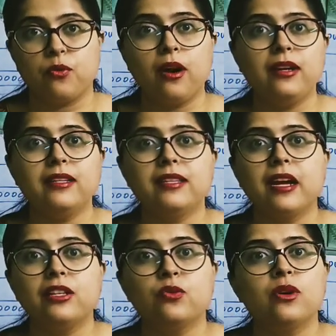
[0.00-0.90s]
What
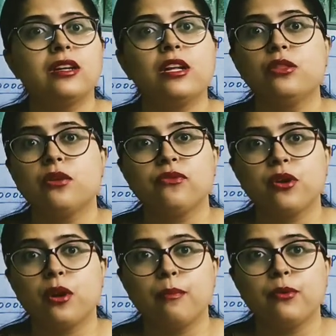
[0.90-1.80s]
decides word length of your
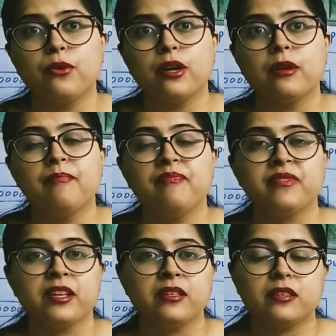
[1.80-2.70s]
computer?
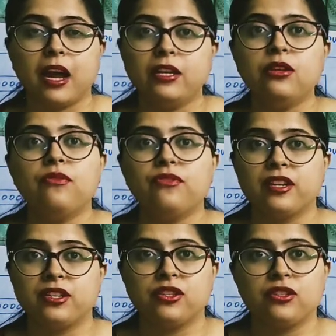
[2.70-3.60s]
Size of
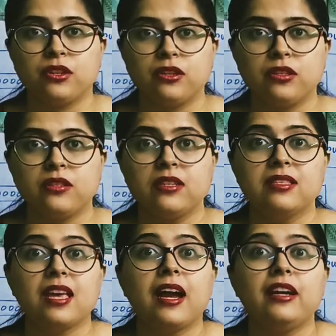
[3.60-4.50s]
registers
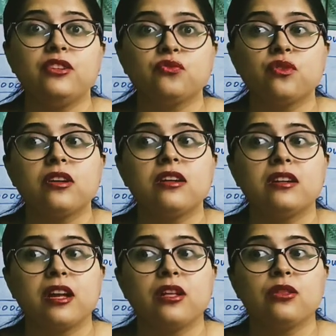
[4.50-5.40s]
decides word
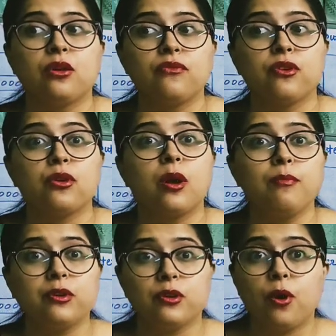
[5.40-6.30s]
length of your
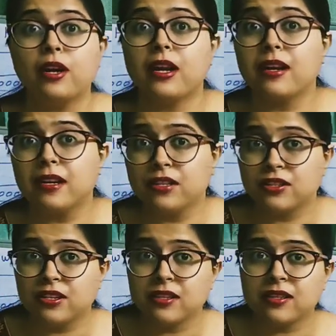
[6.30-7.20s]
computer. What are
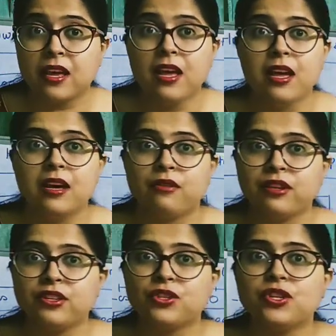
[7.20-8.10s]
registers?
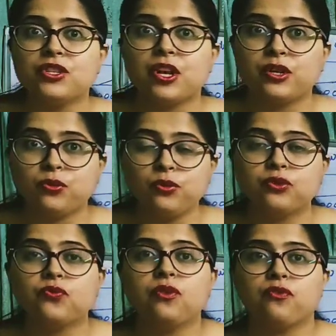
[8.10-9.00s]
Registers are
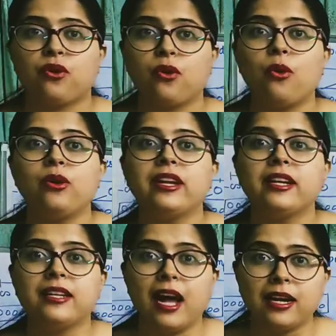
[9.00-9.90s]
useful for
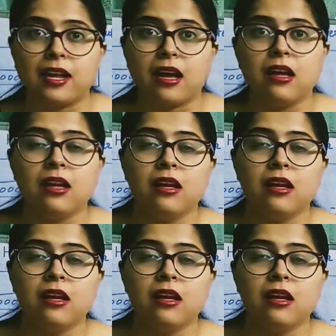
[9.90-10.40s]
holding data.